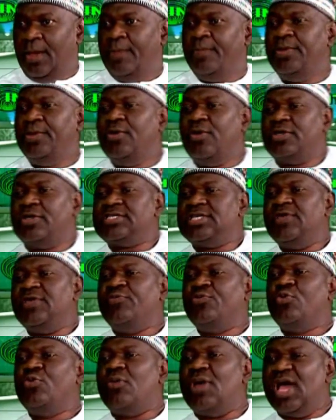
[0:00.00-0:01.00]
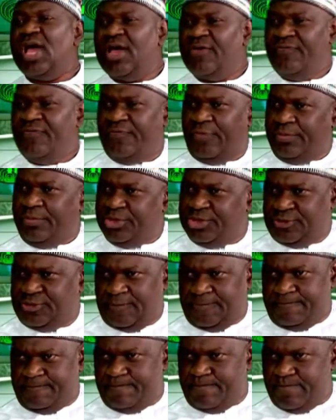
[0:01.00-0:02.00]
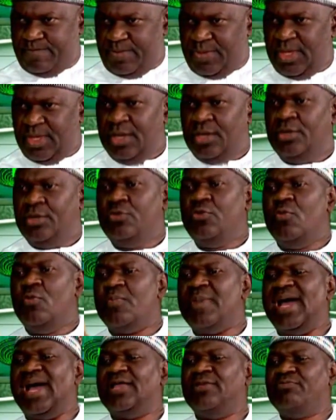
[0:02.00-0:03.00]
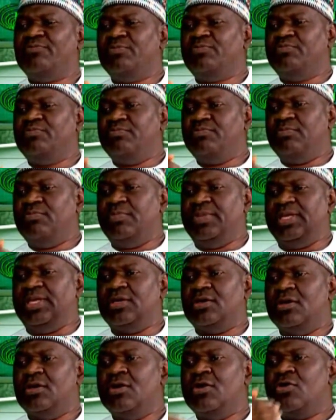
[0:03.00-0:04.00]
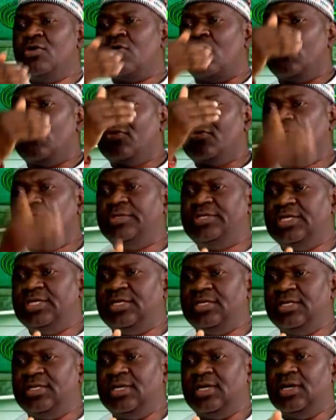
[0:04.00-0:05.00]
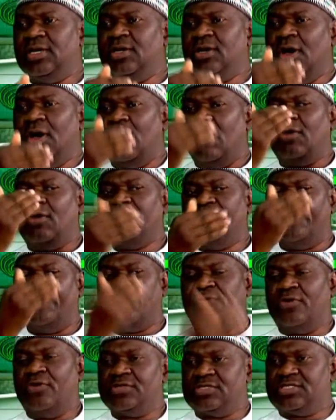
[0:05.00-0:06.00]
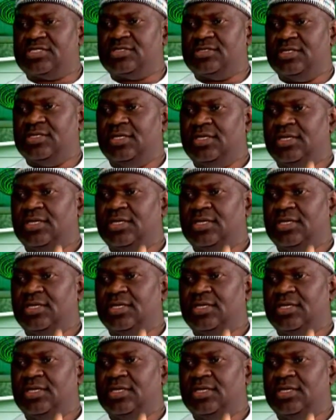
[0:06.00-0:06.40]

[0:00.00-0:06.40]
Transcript: Because if you don't have information, you might be concluding on false